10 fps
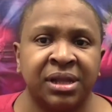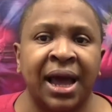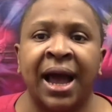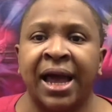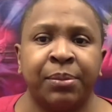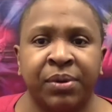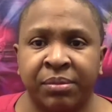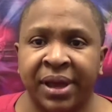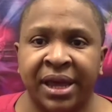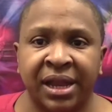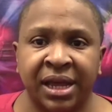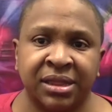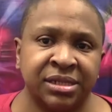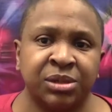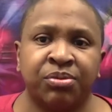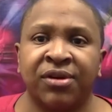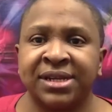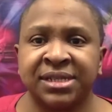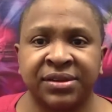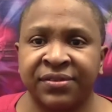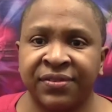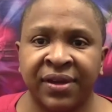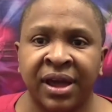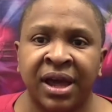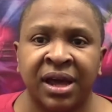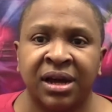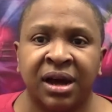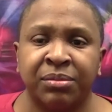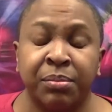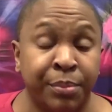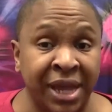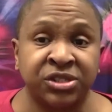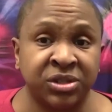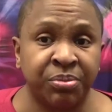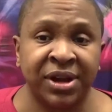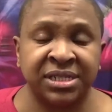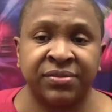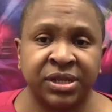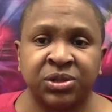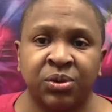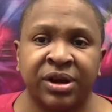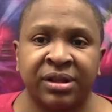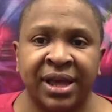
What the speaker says: the hypomanic, the depressive, major depressive disorder.